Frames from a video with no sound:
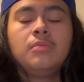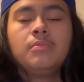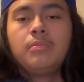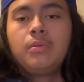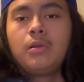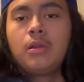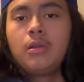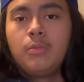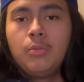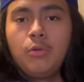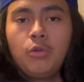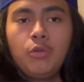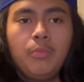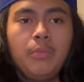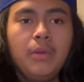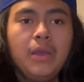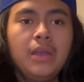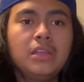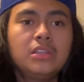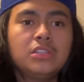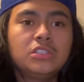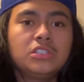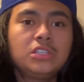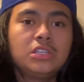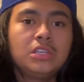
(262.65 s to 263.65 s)
barbell
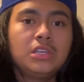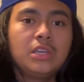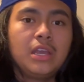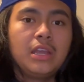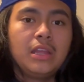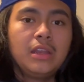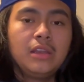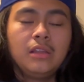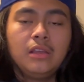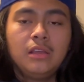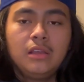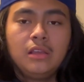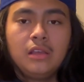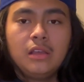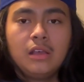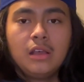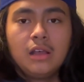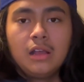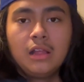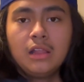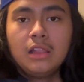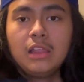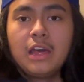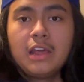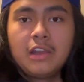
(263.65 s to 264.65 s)
benching, and
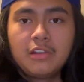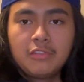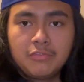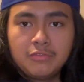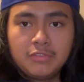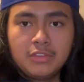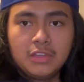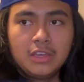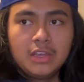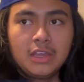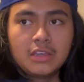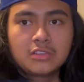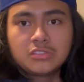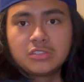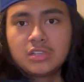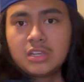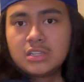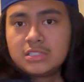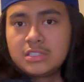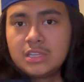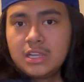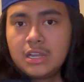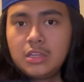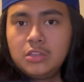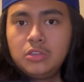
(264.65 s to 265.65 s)
a lot of the
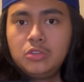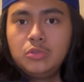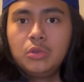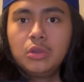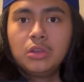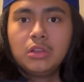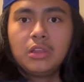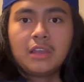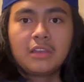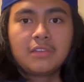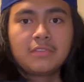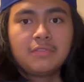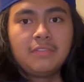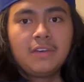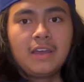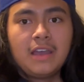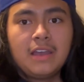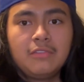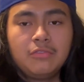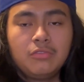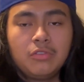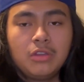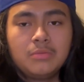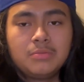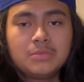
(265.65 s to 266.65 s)
exercises that I do are like
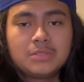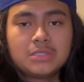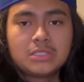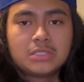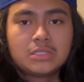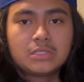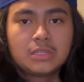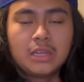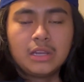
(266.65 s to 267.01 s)
5 reps